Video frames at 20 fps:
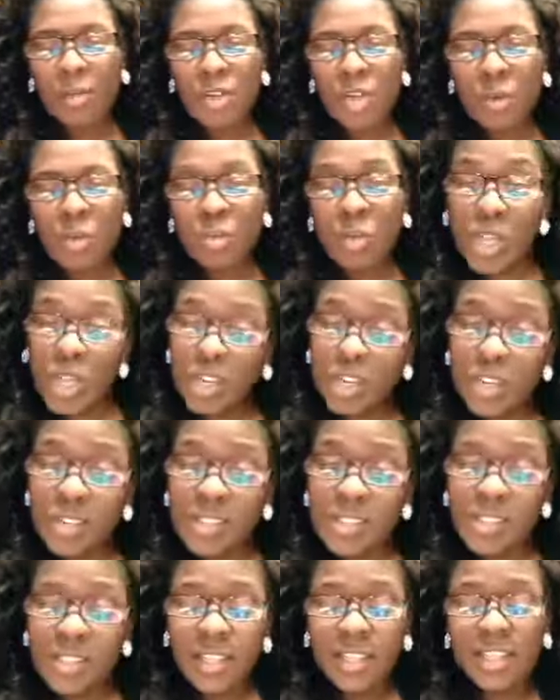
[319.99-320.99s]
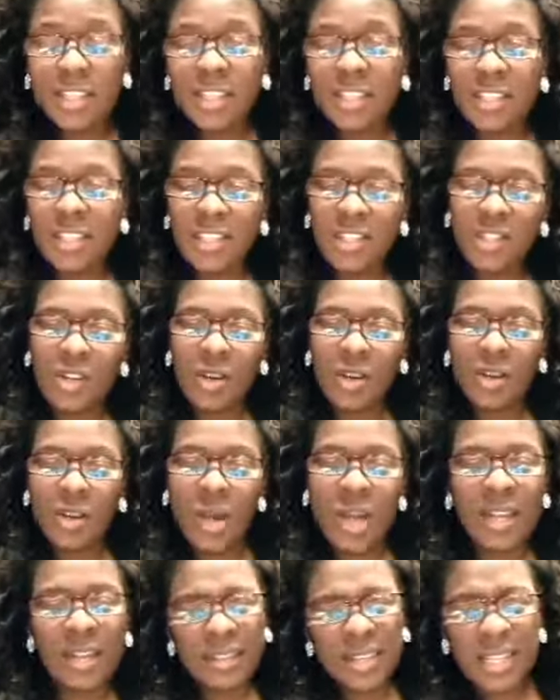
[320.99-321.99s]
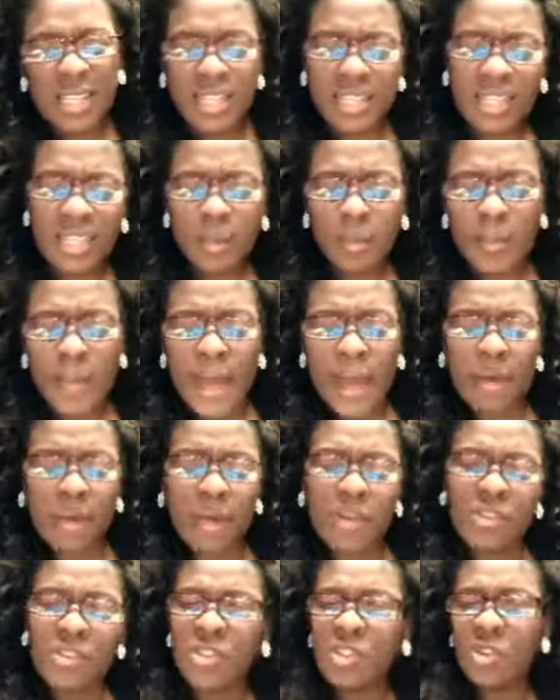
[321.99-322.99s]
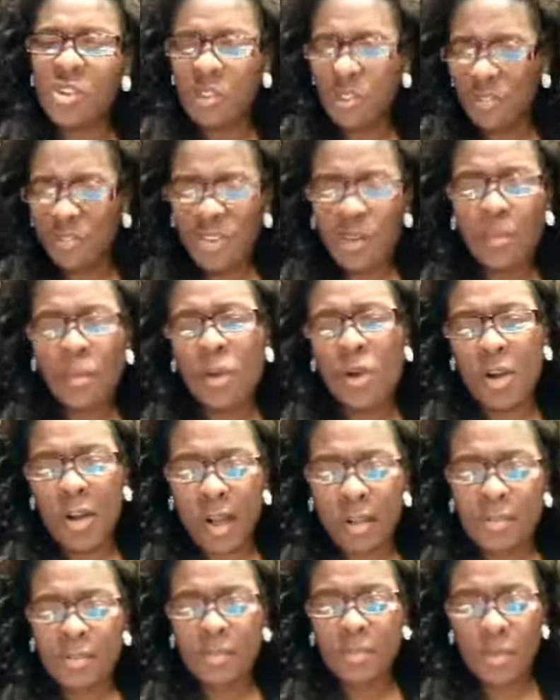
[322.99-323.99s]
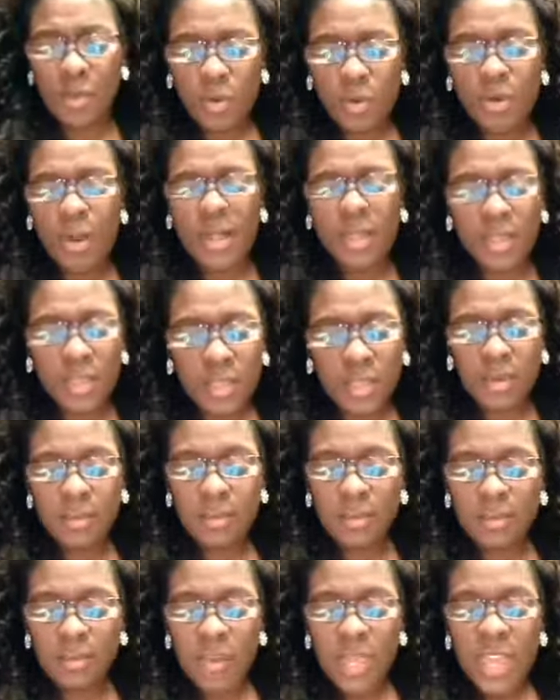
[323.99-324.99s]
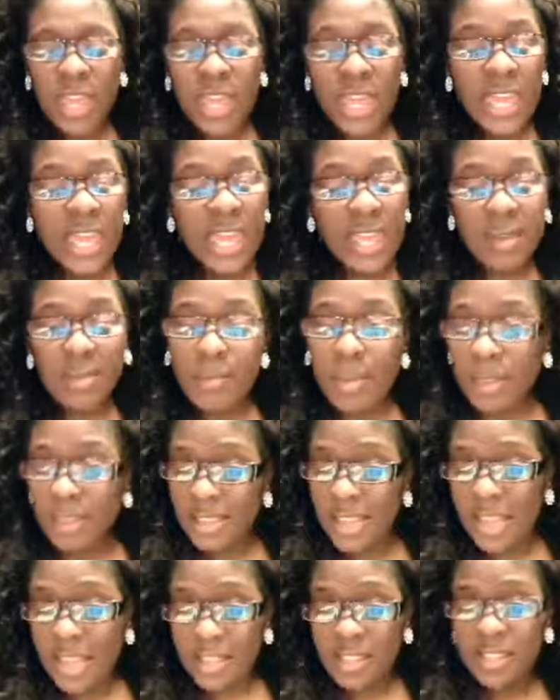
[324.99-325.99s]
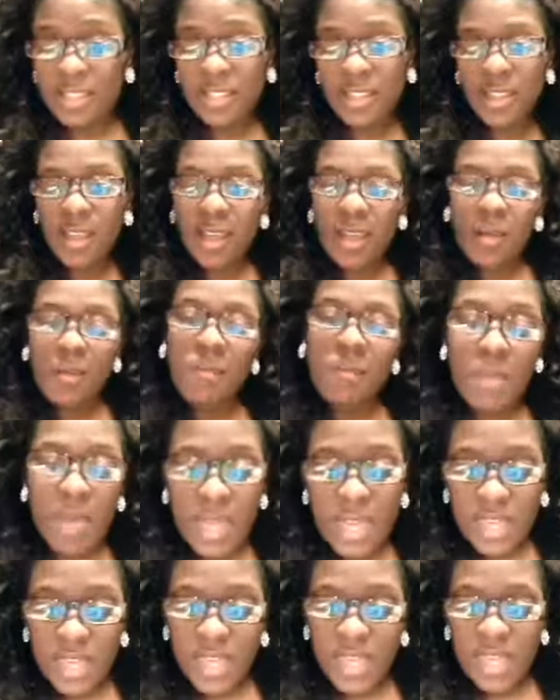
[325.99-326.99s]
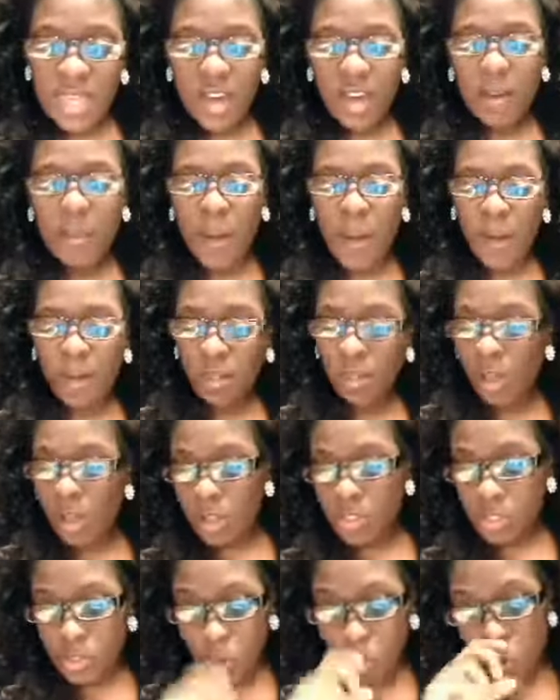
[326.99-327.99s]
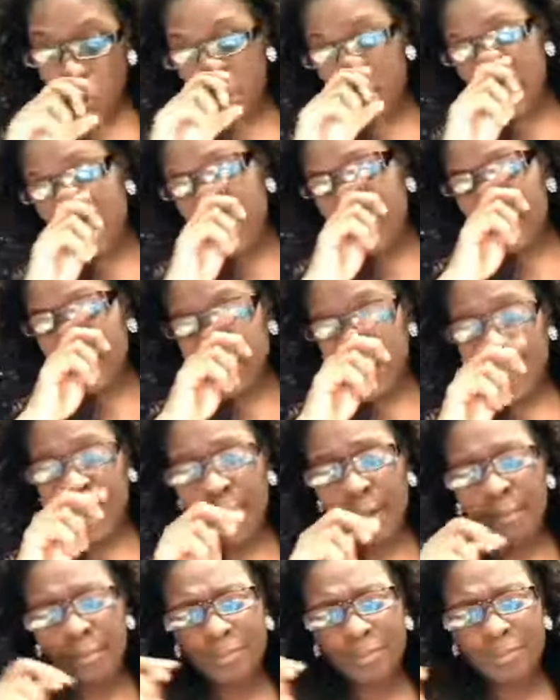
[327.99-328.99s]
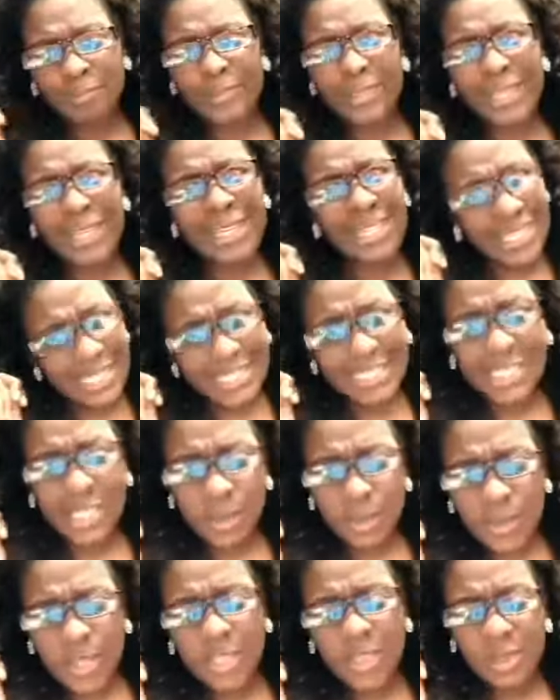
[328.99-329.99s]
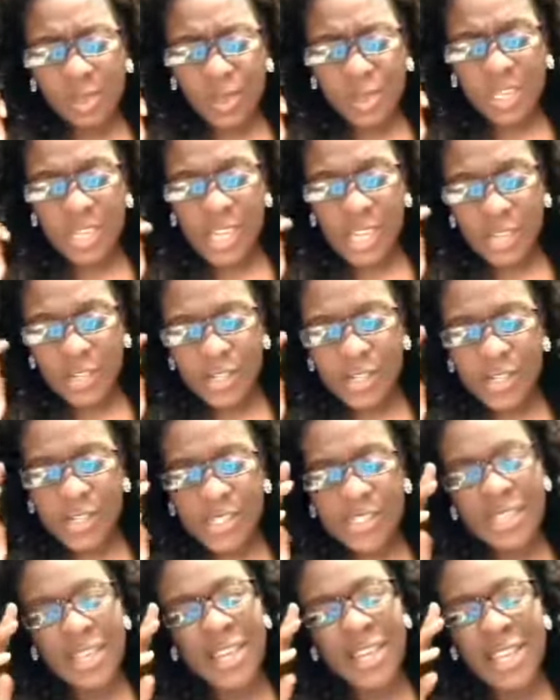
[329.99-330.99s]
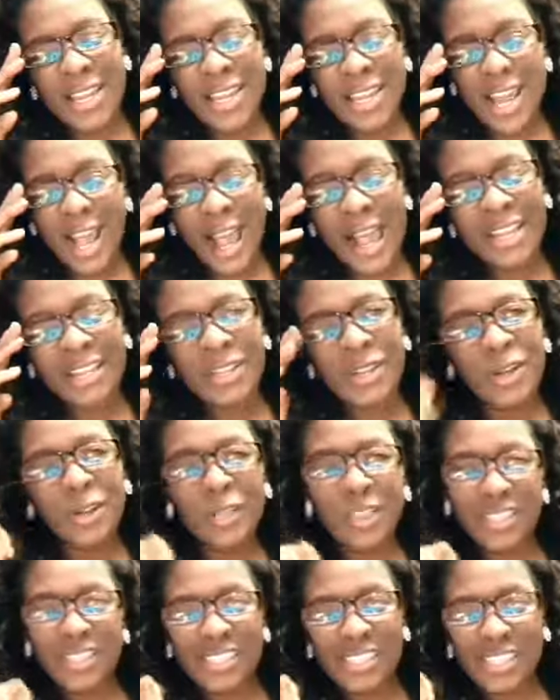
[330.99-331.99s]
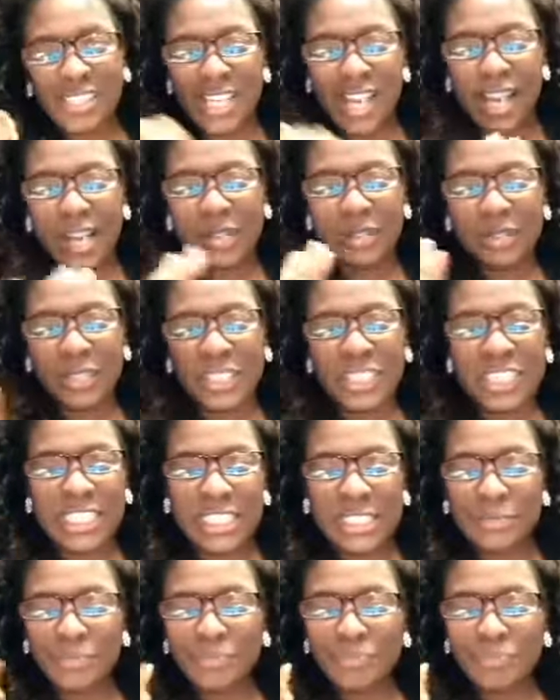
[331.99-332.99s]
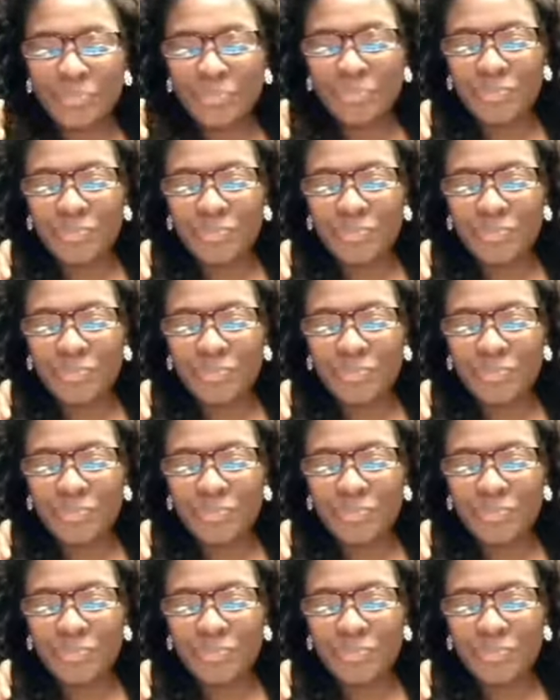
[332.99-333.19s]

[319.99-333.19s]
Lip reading: your peers and, kind of getting their background so you can feel more comfortable around them. And my last myth about law school is that it needs to be 3 years. And I know this is not really